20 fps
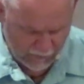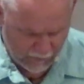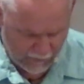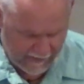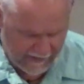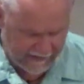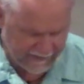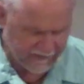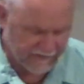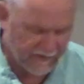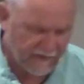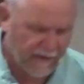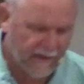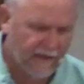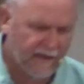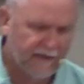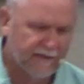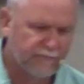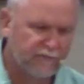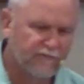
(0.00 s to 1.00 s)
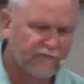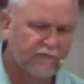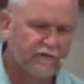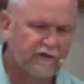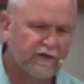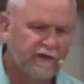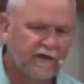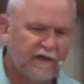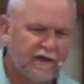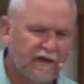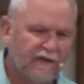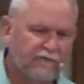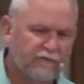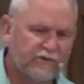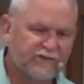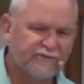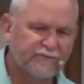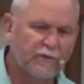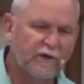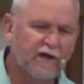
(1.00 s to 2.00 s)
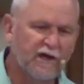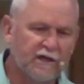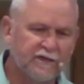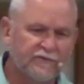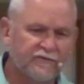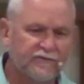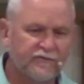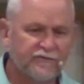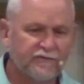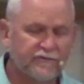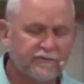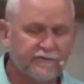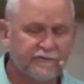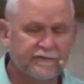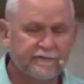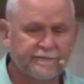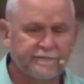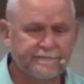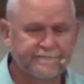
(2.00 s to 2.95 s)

to that time of, of response.